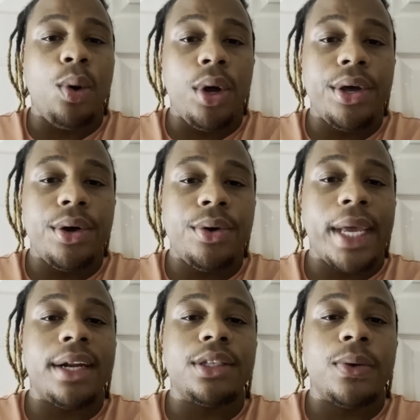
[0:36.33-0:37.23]
oil
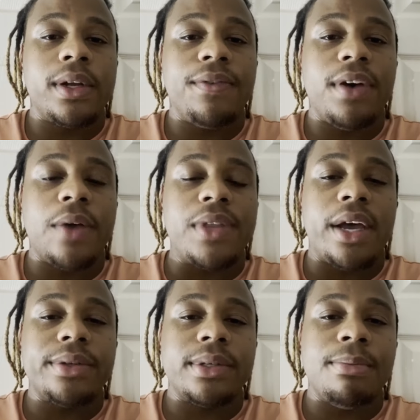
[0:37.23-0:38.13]
and a
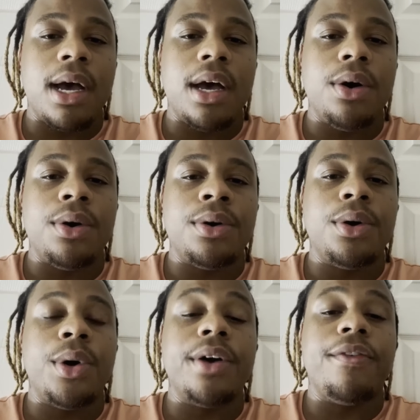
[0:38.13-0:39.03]
25,000 mile
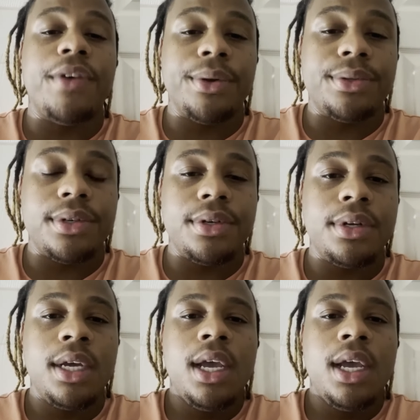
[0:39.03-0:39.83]
oil filter,